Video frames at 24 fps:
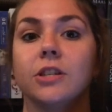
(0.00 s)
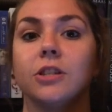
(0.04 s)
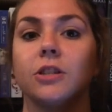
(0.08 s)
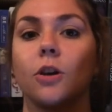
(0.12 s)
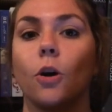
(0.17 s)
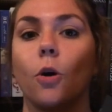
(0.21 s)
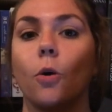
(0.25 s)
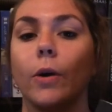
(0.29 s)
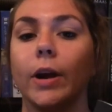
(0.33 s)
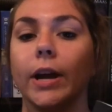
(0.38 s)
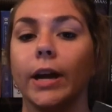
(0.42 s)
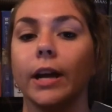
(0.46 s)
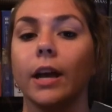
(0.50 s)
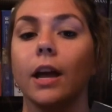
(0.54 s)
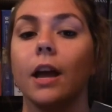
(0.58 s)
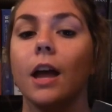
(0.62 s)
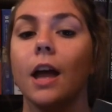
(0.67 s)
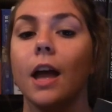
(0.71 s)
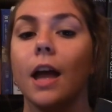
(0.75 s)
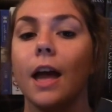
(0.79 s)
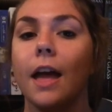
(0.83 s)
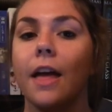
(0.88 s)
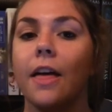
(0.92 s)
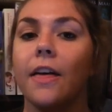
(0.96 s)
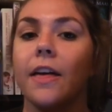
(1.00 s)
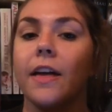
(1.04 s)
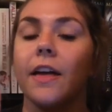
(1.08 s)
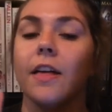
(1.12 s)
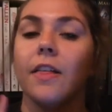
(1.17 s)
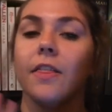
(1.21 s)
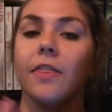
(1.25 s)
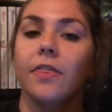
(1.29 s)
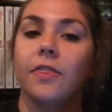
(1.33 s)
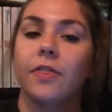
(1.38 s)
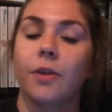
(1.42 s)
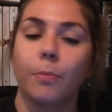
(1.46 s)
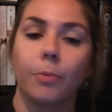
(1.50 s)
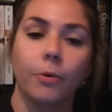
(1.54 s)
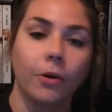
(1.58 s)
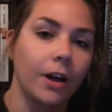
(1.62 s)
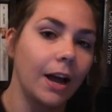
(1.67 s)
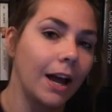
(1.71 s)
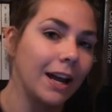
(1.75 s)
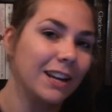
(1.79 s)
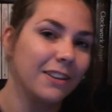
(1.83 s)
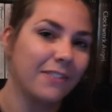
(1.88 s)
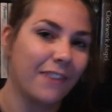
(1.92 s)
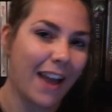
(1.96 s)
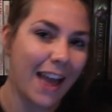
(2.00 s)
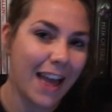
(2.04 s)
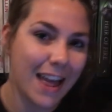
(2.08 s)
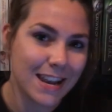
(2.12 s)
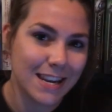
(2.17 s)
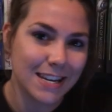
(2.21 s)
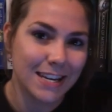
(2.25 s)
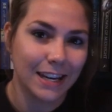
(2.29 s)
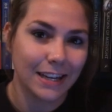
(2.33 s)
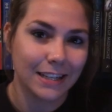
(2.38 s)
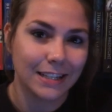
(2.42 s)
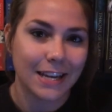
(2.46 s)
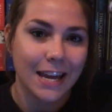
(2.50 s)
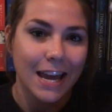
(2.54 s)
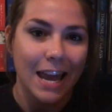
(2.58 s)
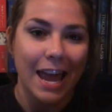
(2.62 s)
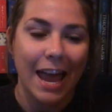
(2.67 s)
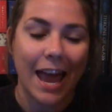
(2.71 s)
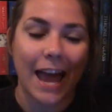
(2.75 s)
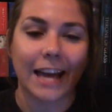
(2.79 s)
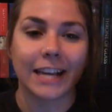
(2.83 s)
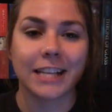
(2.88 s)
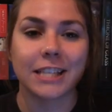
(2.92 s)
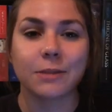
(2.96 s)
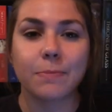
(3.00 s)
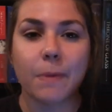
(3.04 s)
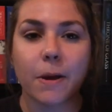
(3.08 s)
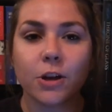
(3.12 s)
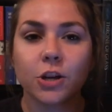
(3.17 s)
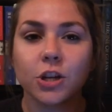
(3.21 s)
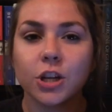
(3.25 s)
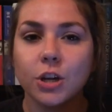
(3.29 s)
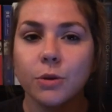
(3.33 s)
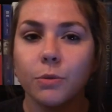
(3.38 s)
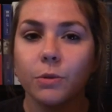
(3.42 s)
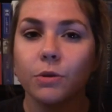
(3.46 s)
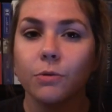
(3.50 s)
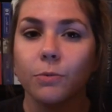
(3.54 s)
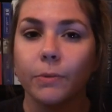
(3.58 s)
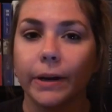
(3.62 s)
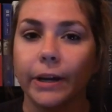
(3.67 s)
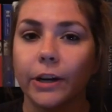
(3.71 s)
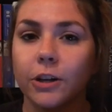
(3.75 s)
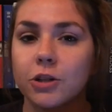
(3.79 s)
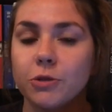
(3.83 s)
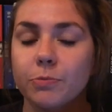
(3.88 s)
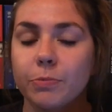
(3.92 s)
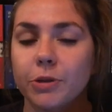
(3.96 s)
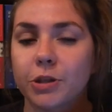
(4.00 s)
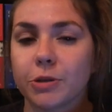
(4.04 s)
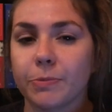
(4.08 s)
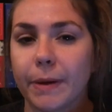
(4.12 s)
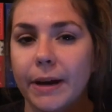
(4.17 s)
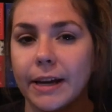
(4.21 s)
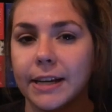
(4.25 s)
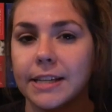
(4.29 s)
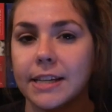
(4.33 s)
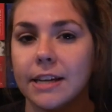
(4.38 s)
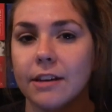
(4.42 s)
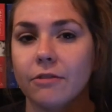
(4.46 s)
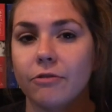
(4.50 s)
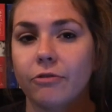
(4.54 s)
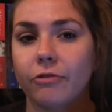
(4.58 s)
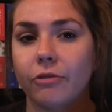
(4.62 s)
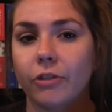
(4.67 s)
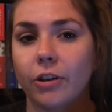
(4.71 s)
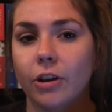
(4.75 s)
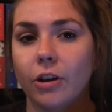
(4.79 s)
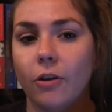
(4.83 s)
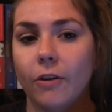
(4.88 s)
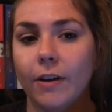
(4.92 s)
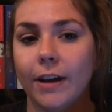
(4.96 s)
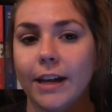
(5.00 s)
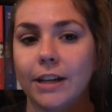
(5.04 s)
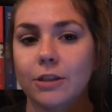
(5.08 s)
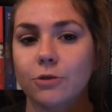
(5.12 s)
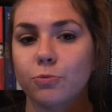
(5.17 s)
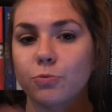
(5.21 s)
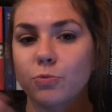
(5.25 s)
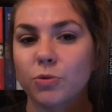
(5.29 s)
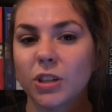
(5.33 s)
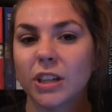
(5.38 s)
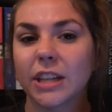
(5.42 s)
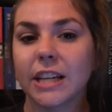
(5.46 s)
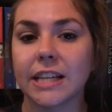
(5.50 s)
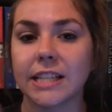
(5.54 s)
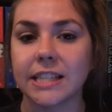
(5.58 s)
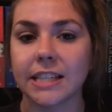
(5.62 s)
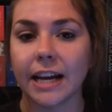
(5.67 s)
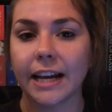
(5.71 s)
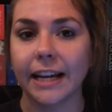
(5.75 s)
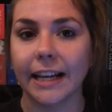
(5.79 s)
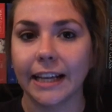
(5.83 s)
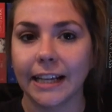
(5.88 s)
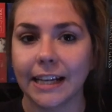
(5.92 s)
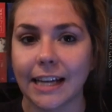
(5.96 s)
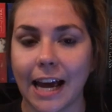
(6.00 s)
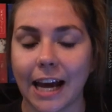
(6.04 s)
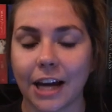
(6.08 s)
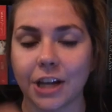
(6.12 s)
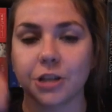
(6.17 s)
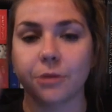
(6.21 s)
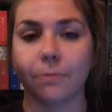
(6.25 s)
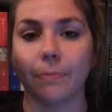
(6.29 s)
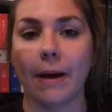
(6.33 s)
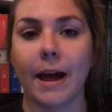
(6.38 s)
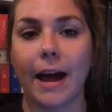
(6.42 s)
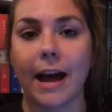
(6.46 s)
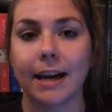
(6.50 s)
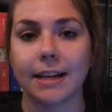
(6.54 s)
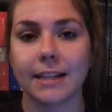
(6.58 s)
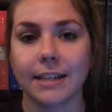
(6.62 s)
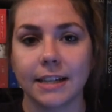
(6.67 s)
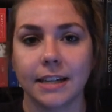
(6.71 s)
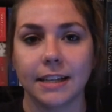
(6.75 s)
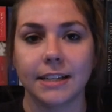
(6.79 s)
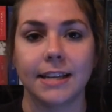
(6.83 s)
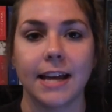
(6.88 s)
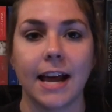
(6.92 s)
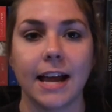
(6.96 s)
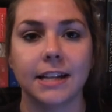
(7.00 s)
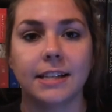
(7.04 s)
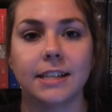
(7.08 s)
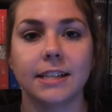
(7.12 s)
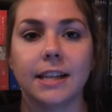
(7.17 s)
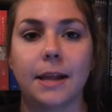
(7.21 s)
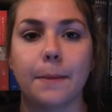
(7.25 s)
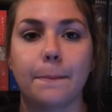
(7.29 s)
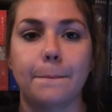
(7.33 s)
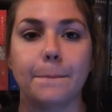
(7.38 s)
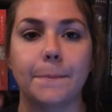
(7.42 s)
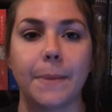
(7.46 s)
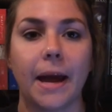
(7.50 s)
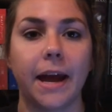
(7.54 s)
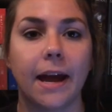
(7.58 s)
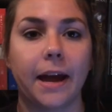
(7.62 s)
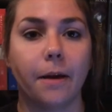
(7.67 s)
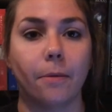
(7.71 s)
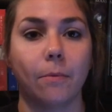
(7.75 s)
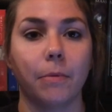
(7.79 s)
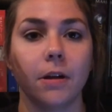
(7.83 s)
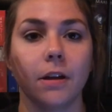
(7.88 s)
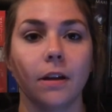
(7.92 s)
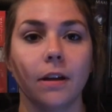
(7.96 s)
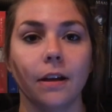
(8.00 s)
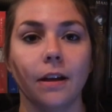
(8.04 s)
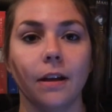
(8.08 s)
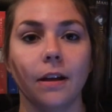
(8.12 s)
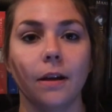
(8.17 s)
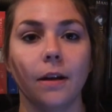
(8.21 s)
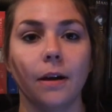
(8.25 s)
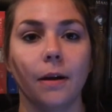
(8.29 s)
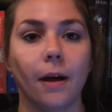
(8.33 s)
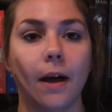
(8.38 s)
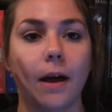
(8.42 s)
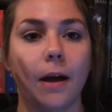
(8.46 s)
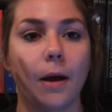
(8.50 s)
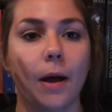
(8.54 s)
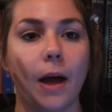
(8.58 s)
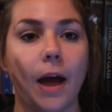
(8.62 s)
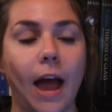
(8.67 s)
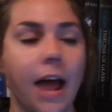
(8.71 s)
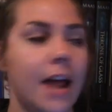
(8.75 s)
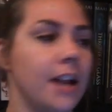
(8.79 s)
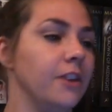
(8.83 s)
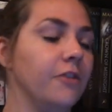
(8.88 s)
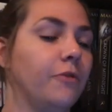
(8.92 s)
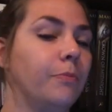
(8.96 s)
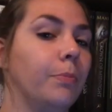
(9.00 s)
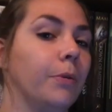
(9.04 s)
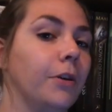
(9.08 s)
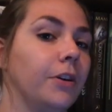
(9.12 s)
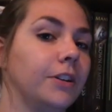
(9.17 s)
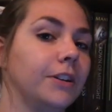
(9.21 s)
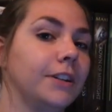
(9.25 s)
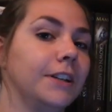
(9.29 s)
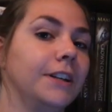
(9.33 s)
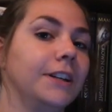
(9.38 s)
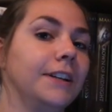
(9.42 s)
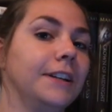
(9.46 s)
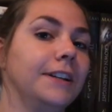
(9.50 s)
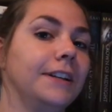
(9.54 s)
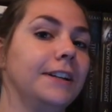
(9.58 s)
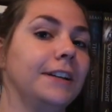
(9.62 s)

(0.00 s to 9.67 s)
is going, the book kind of ended, especially with Ringer's perspective. You know, it gets really exciting and action packed and intense, and then bam, end of book.